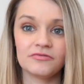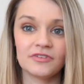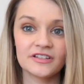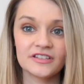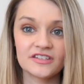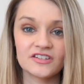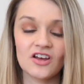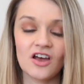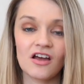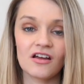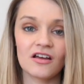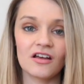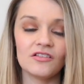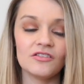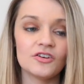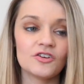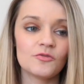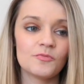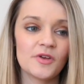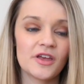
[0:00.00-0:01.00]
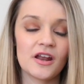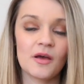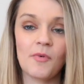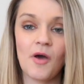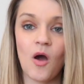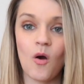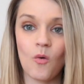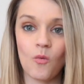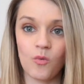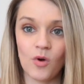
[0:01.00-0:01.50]
Let's talk a little bit
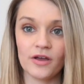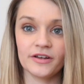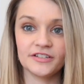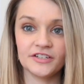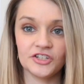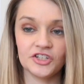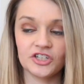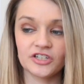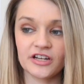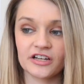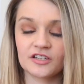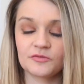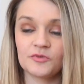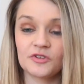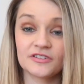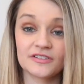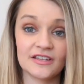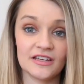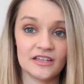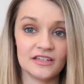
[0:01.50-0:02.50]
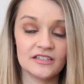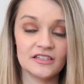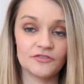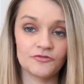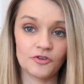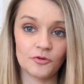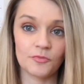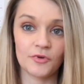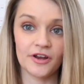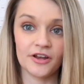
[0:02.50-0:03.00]
about what Teaching Textbooks is
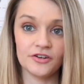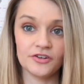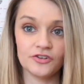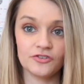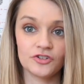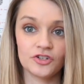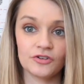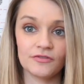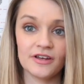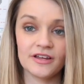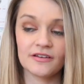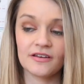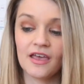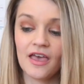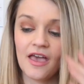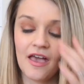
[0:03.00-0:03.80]
if you're brand new to it.